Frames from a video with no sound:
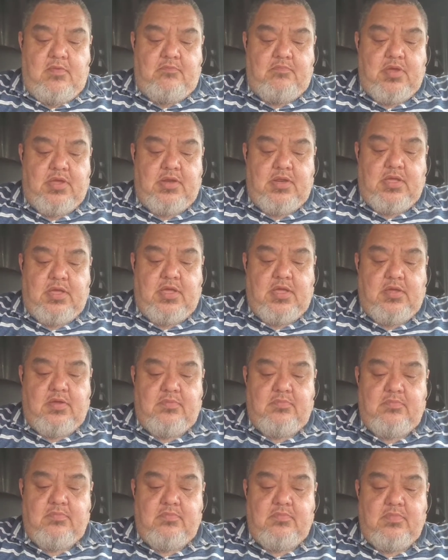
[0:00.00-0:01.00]
But
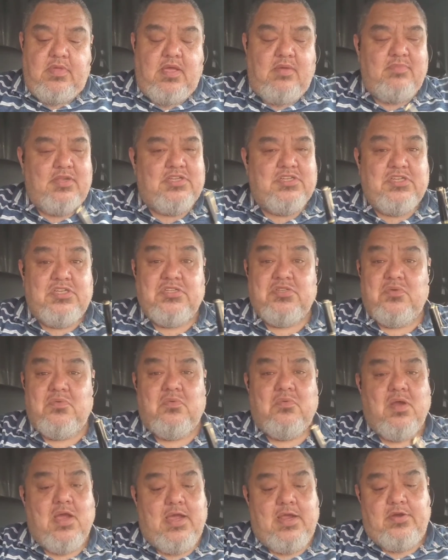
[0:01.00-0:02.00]
I mean, she's a
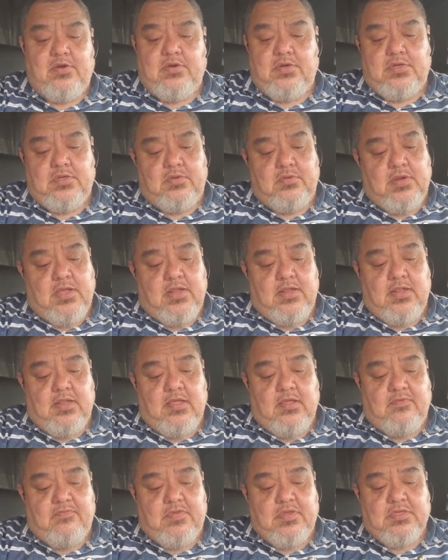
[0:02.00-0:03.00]
rider, dude. I
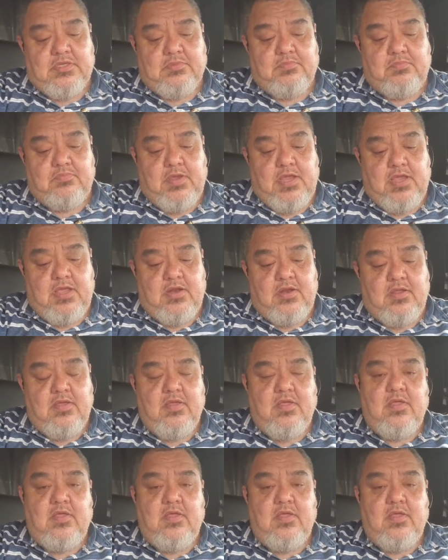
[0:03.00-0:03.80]
love this pen.